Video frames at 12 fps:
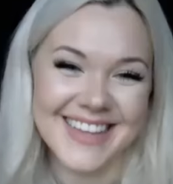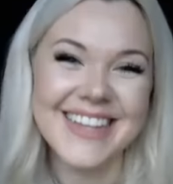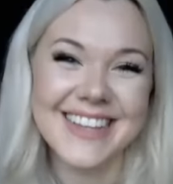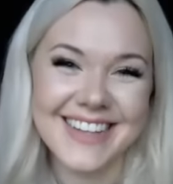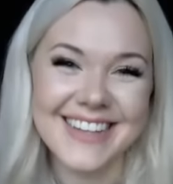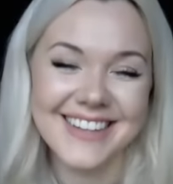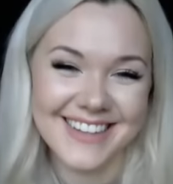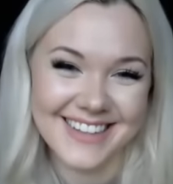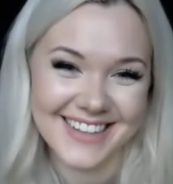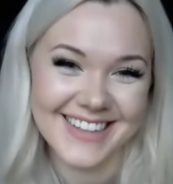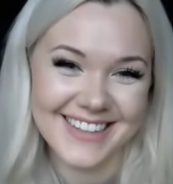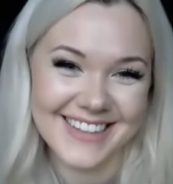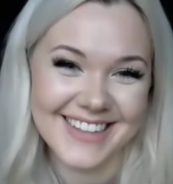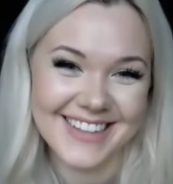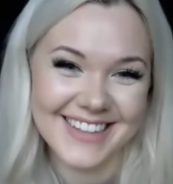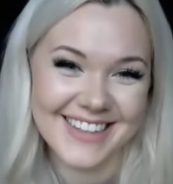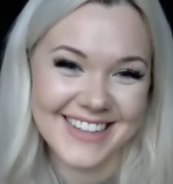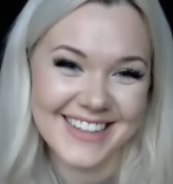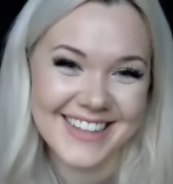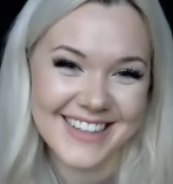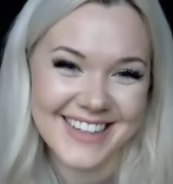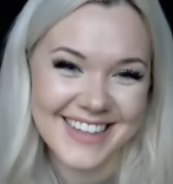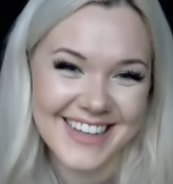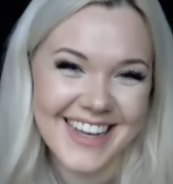Just because I was like, oh
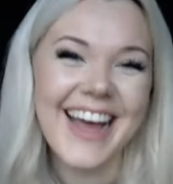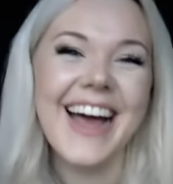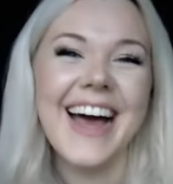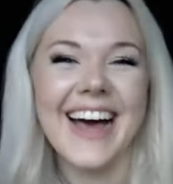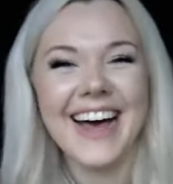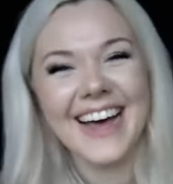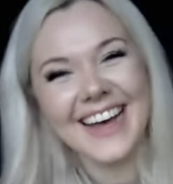God, I